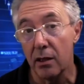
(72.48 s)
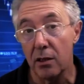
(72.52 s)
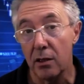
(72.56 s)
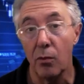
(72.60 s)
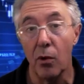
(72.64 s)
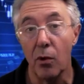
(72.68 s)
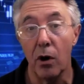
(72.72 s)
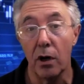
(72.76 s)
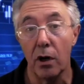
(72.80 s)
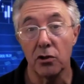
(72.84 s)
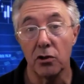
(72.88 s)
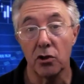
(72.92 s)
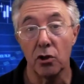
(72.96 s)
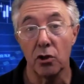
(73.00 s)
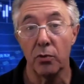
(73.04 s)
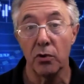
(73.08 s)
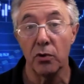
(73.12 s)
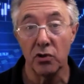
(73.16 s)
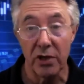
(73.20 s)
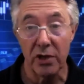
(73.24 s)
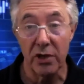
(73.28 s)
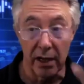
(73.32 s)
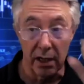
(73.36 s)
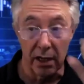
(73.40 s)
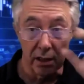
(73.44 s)
And we want to be able to
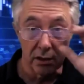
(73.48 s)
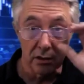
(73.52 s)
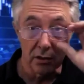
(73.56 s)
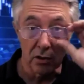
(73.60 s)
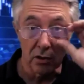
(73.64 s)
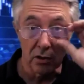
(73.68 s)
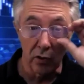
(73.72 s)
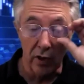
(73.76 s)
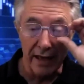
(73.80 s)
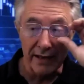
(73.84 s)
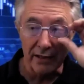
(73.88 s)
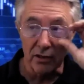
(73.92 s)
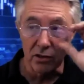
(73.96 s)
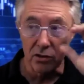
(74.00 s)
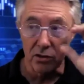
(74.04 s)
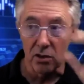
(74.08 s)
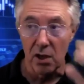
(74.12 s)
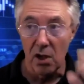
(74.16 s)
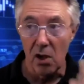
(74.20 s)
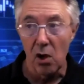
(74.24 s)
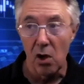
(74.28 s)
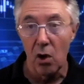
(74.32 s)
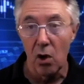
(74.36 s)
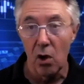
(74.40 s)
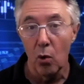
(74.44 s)
trade most anything that the
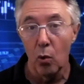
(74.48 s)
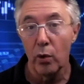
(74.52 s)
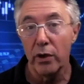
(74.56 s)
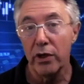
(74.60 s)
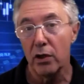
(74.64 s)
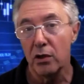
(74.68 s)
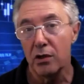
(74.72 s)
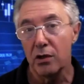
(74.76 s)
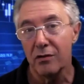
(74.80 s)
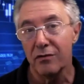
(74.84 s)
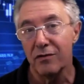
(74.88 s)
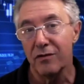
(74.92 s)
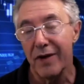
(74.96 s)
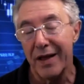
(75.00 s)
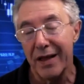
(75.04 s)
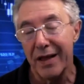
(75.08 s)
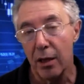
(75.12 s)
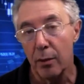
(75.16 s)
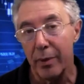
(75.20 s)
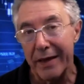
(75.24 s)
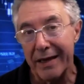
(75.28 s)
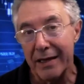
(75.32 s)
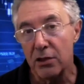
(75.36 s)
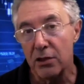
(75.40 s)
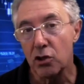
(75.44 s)
markets are presenting us. So
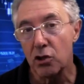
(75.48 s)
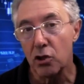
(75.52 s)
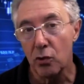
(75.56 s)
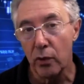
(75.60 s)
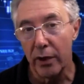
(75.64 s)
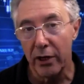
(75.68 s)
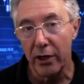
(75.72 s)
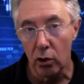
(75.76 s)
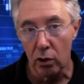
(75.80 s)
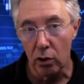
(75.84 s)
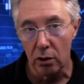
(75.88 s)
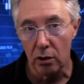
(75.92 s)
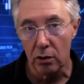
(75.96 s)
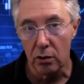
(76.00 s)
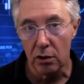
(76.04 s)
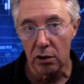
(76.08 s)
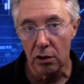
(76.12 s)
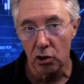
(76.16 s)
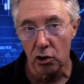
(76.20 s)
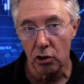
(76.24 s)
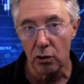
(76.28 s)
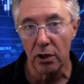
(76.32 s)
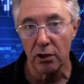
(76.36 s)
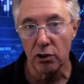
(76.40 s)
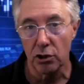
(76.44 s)
that's when you
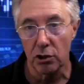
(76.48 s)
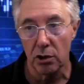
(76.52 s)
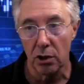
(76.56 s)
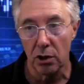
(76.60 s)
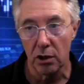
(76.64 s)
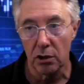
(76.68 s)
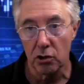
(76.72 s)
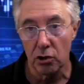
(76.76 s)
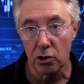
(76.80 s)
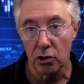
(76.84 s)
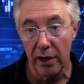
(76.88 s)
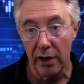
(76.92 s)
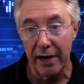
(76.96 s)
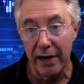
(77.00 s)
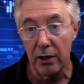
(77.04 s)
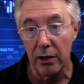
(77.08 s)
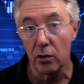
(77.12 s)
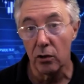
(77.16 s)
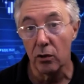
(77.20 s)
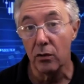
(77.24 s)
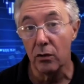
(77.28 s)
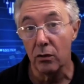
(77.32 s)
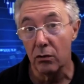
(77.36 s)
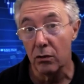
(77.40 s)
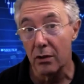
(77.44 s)
develop into a good
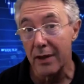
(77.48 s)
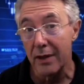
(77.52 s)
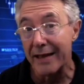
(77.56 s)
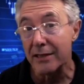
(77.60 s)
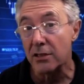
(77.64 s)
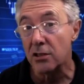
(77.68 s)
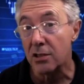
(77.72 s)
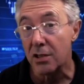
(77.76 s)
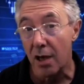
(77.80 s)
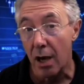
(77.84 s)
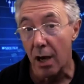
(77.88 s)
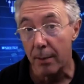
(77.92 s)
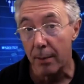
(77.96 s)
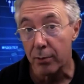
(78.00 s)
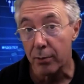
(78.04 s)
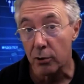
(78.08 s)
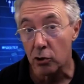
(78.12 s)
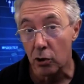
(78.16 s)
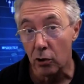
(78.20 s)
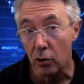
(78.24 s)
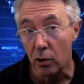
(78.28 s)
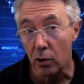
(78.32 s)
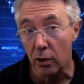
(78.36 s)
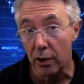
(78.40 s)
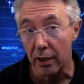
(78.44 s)
discretionary trader,
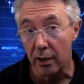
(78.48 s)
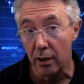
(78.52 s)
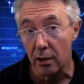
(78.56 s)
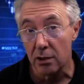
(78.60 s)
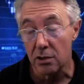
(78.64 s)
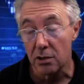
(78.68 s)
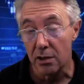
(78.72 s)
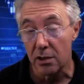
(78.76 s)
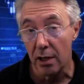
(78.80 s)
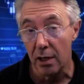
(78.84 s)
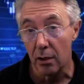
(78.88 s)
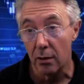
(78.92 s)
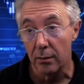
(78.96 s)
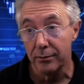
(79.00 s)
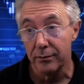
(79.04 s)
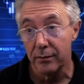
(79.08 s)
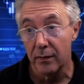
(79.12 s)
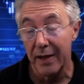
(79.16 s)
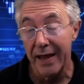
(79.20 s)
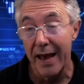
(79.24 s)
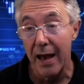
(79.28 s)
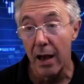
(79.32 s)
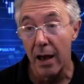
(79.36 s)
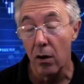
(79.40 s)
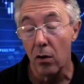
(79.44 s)
that's the opportunity
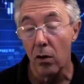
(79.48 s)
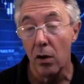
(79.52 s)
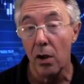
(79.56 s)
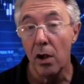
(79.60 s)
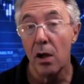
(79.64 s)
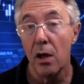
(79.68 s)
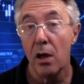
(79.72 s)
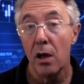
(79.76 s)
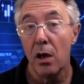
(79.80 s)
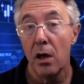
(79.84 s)
that's there.